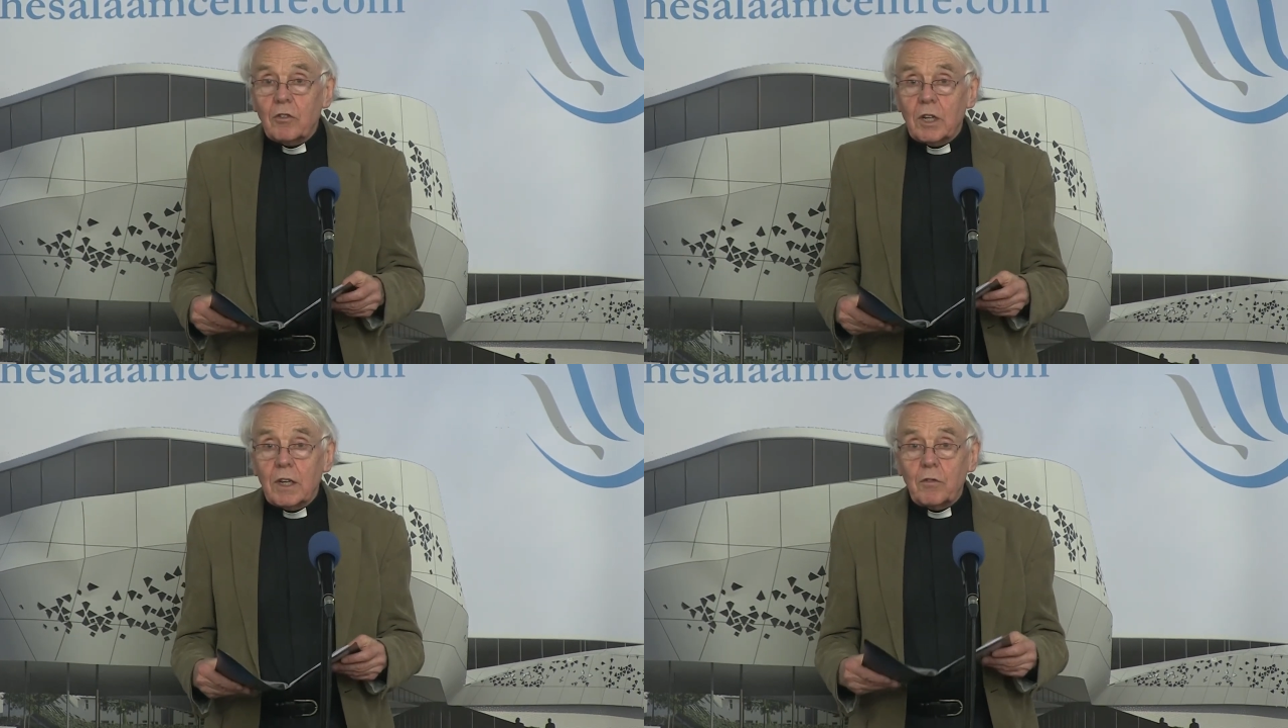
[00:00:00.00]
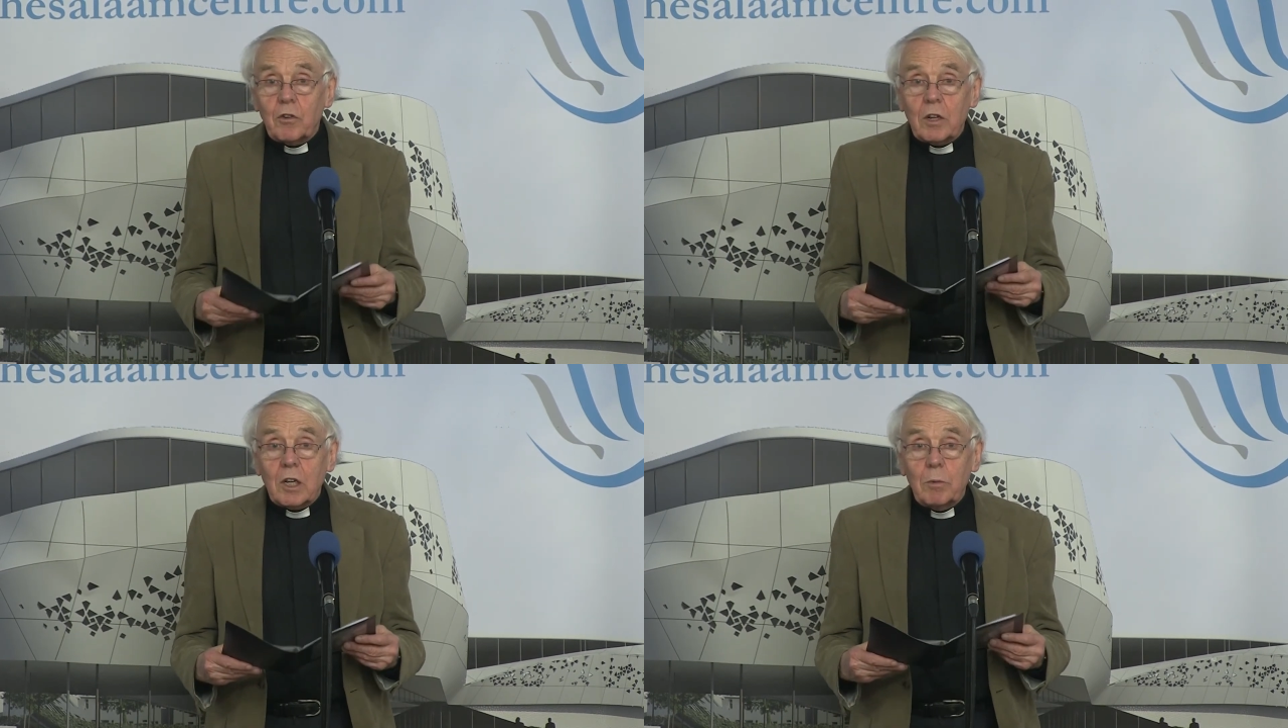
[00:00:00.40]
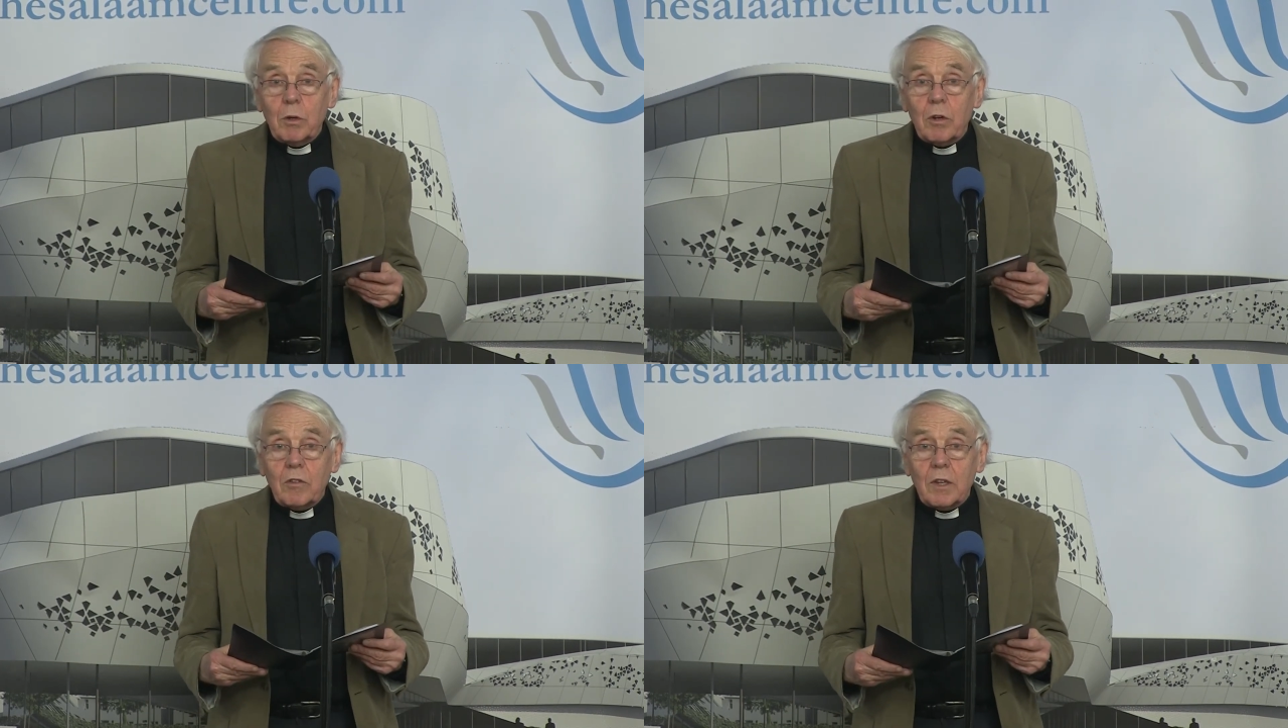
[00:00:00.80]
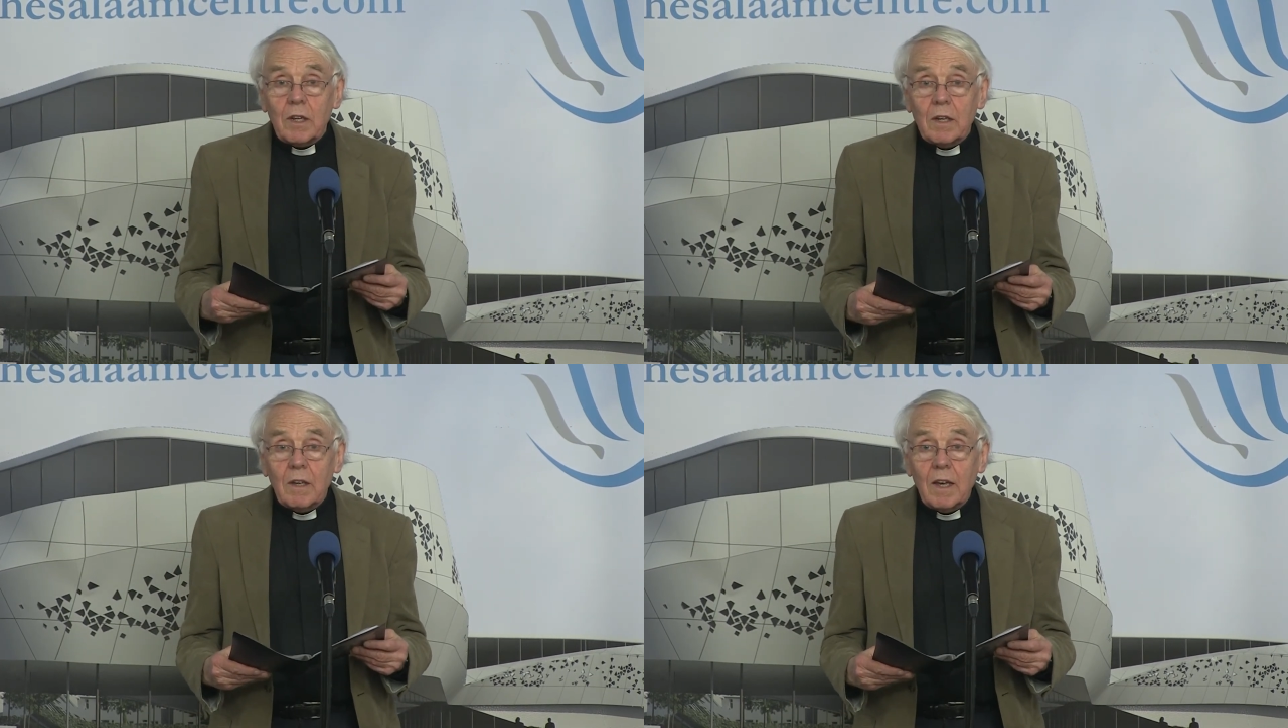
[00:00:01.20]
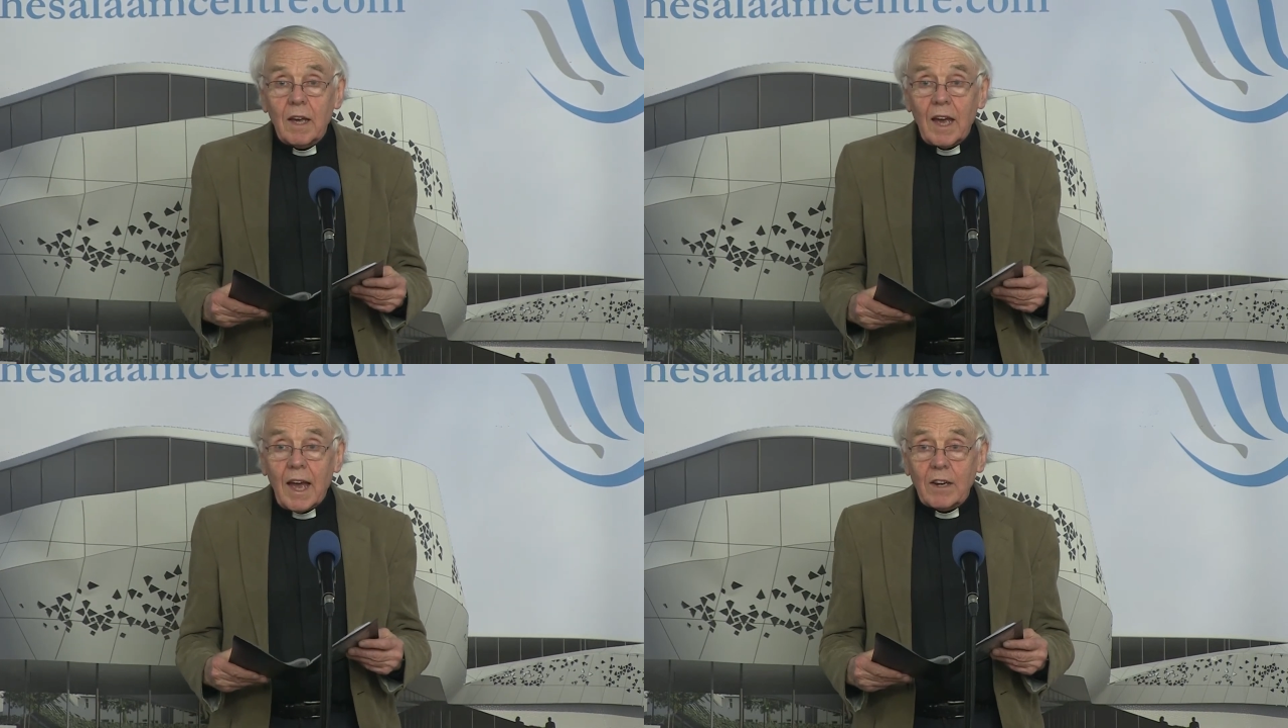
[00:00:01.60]
to give to the community
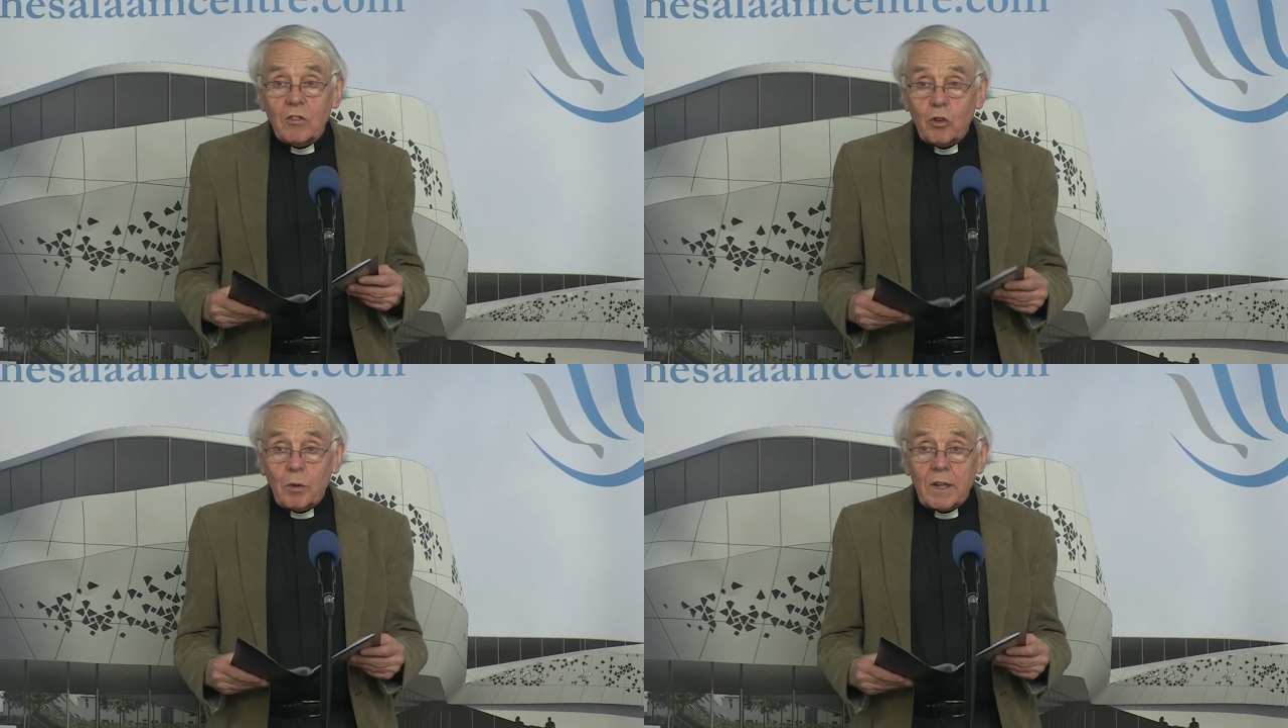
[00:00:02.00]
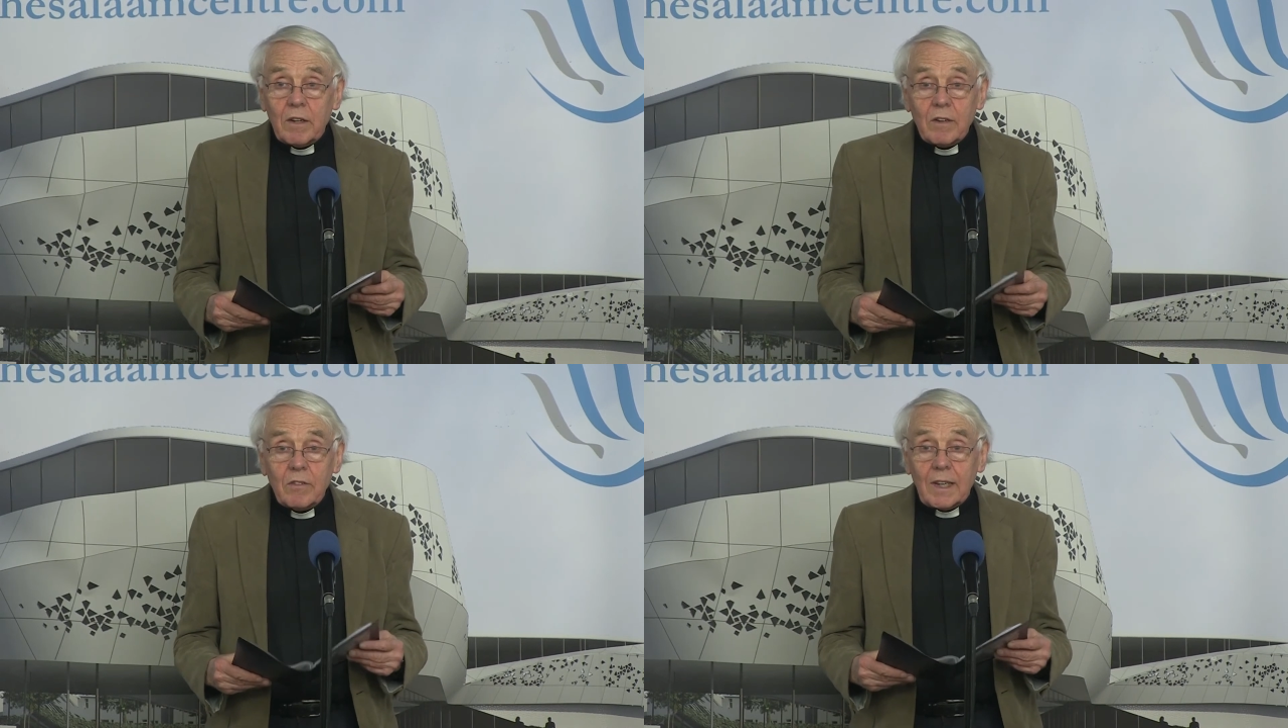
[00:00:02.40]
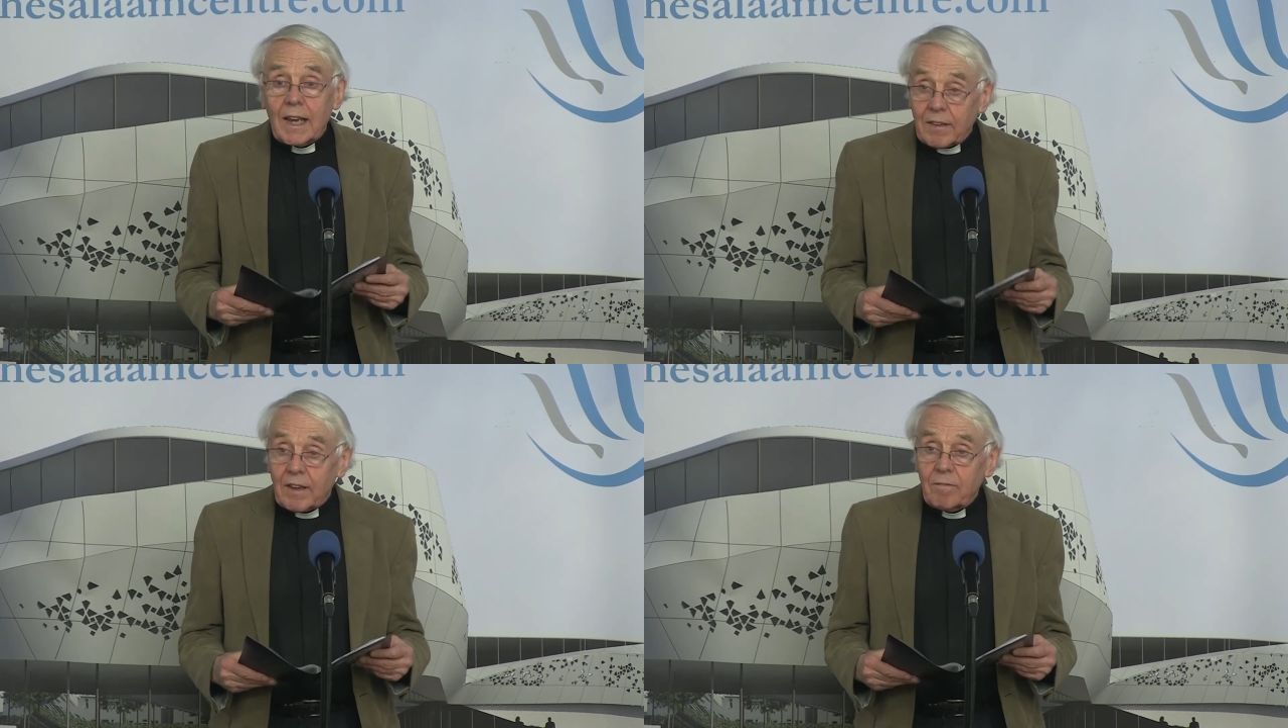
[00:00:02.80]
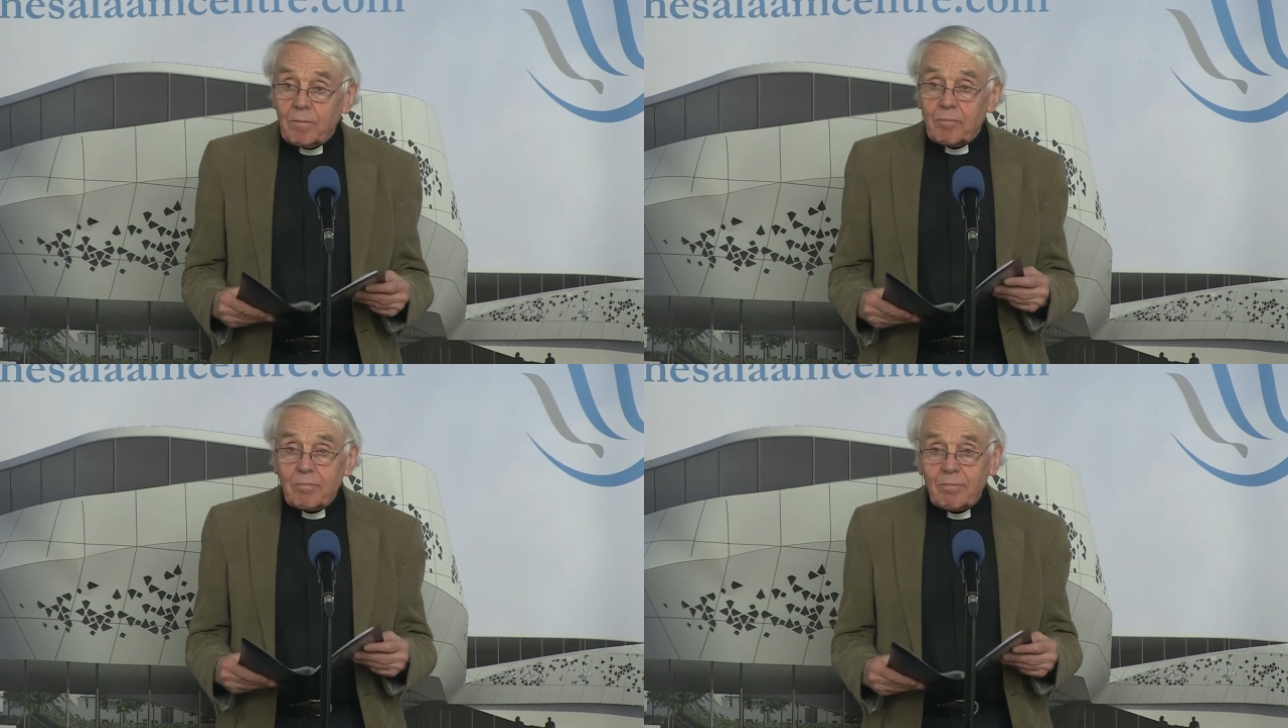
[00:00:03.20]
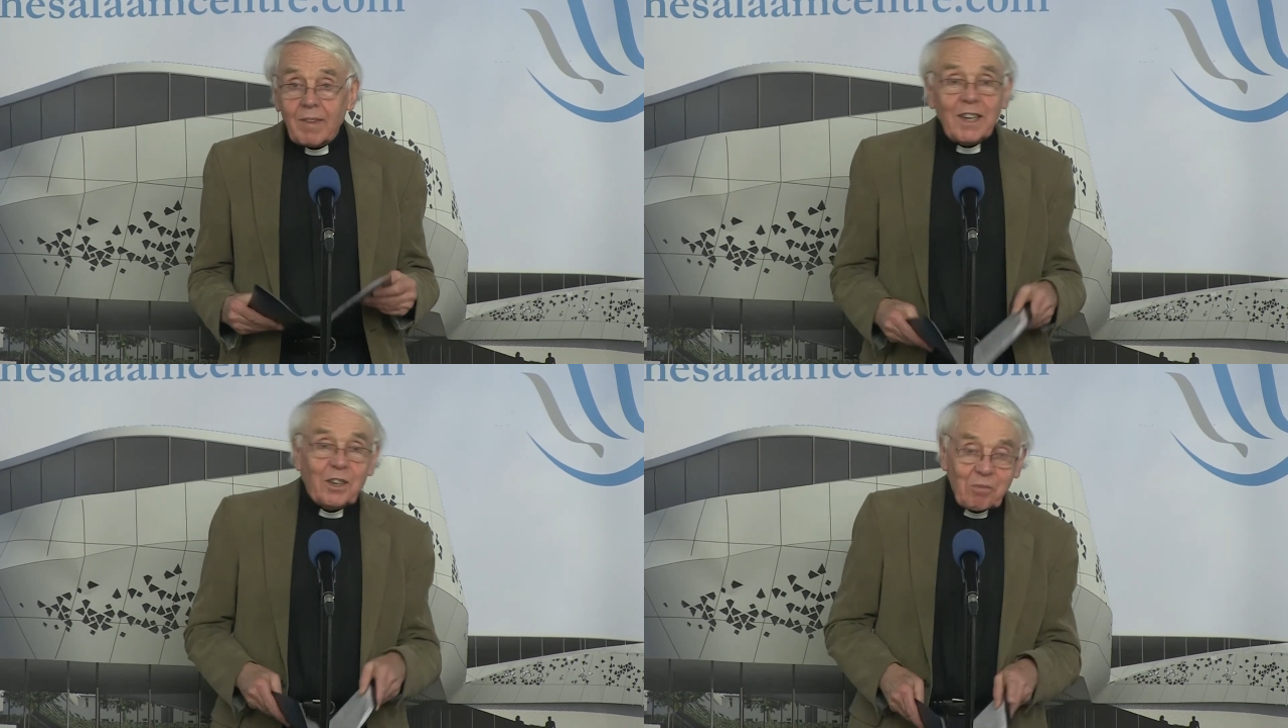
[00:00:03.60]
and do it together?
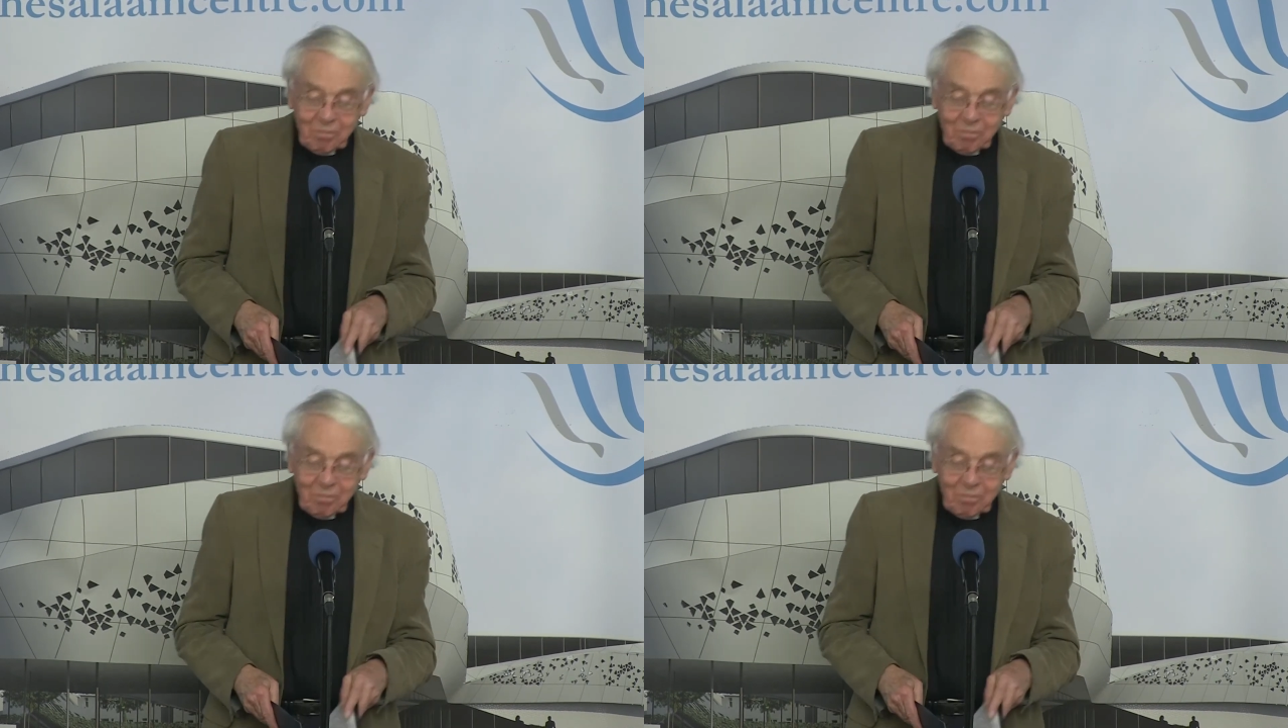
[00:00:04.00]
Thank